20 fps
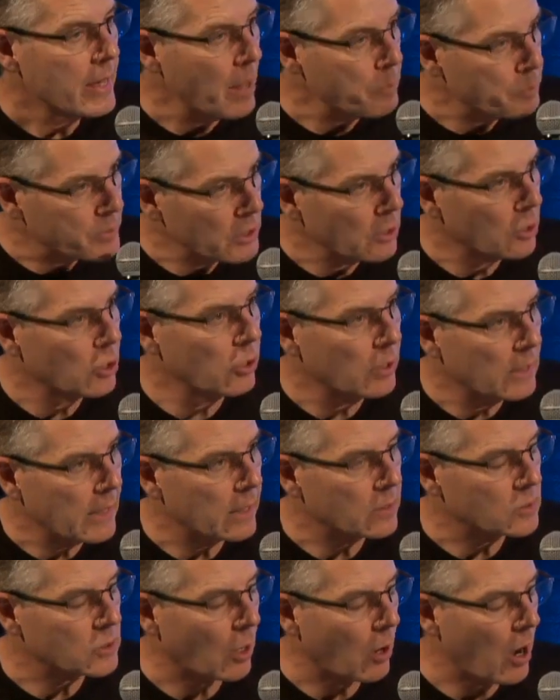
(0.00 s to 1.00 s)

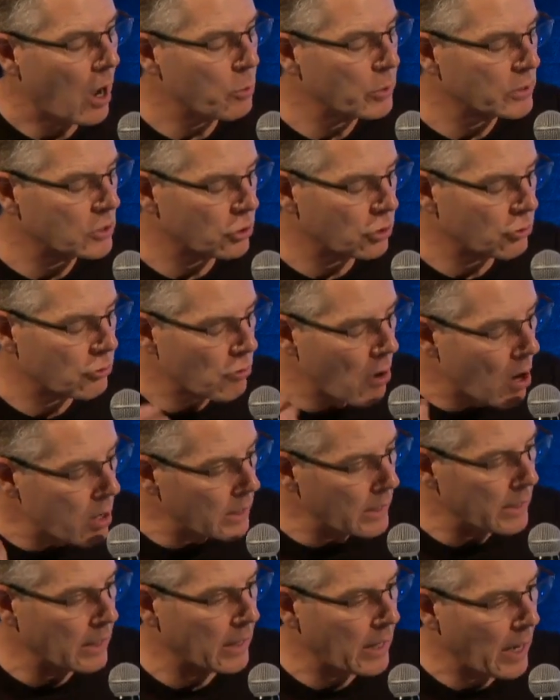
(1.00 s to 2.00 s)
absolutely. So I would
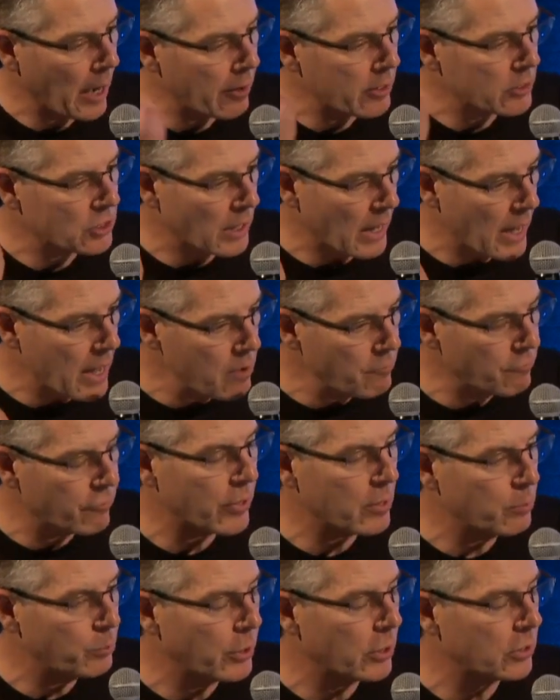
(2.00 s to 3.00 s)
strongly encourage
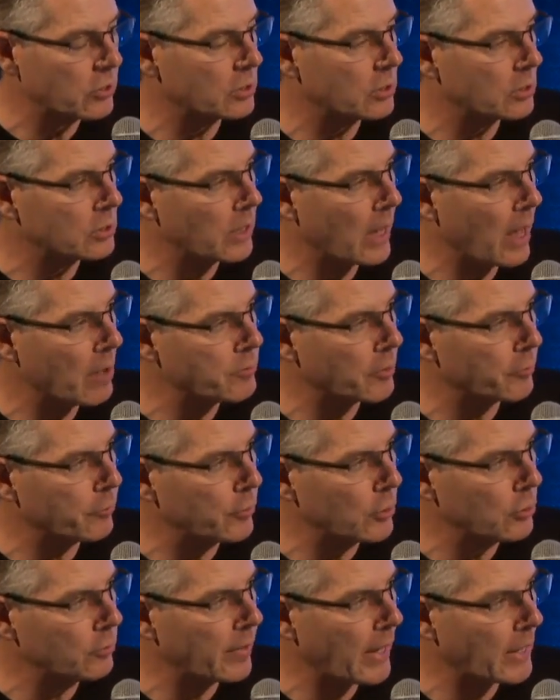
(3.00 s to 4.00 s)
every person to have a
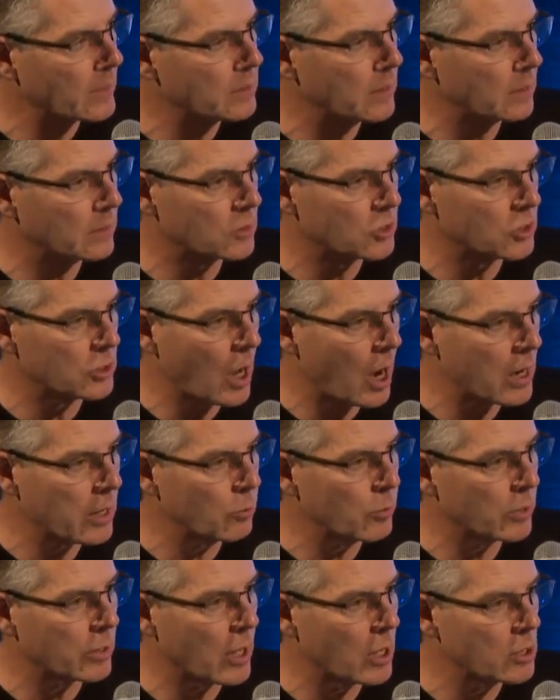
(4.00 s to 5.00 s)
flu vaccine,
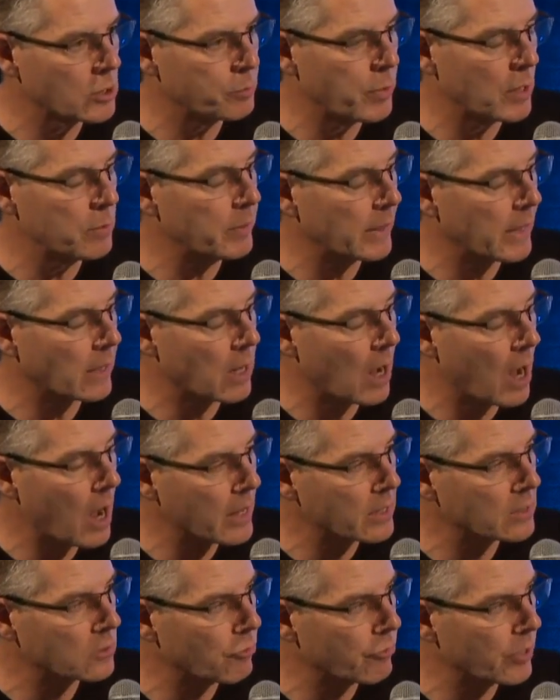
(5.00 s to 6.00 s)
starting with those people at
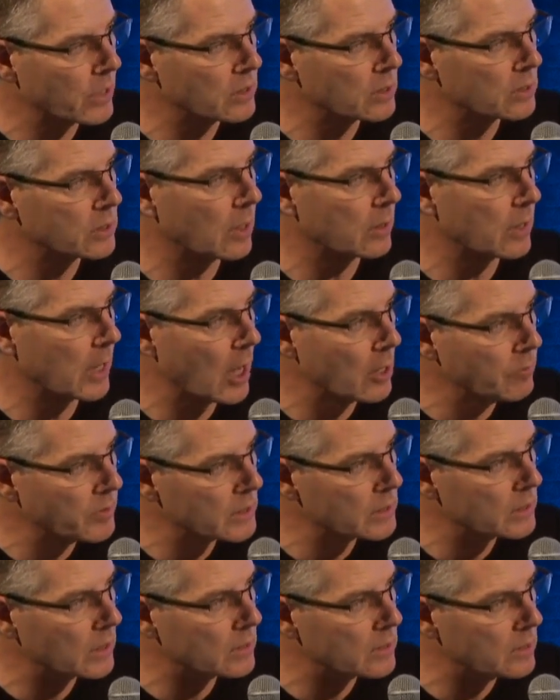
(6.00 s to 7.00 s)
highest risk, so the over
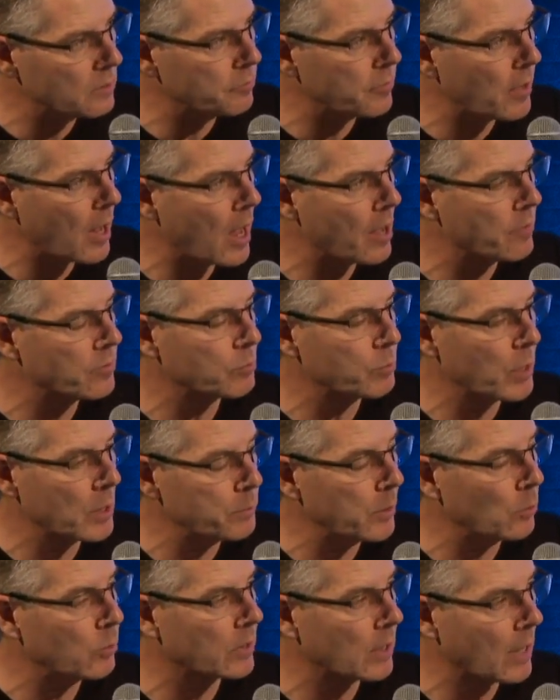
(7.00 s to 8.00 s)
65s,
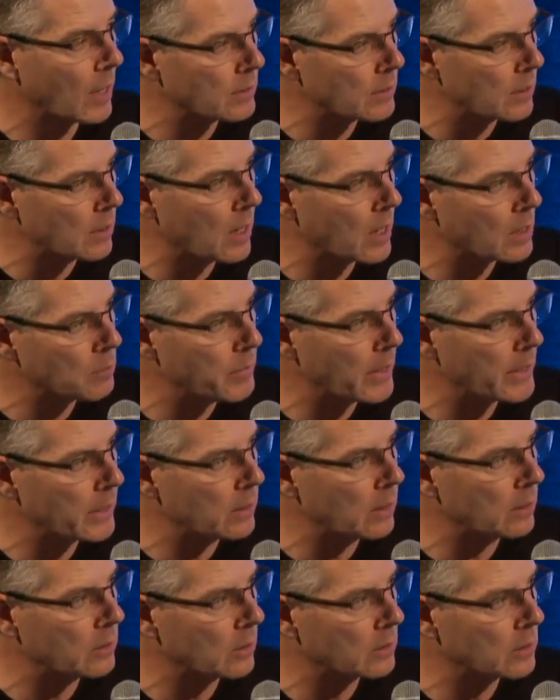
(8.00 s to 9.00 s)
people with underlying
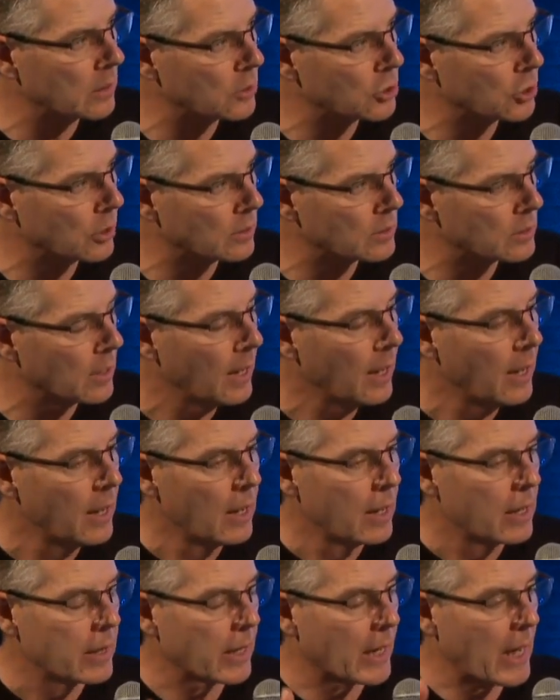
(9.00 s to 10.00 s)
medical conditions. Yep.
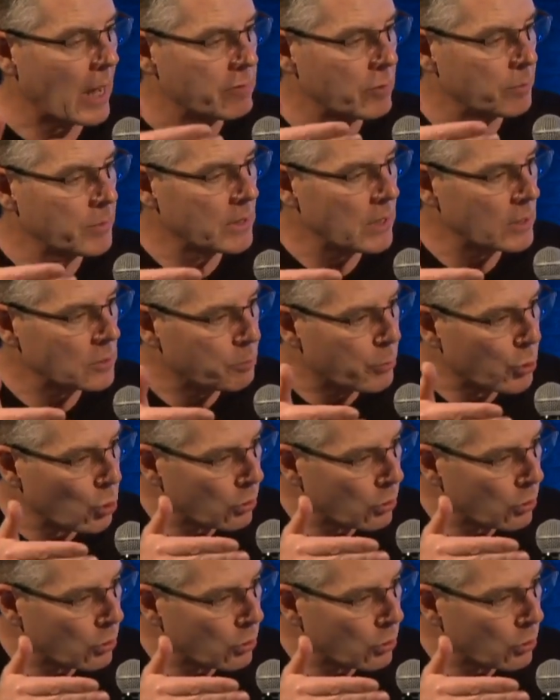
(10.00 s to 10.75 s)
The government has brought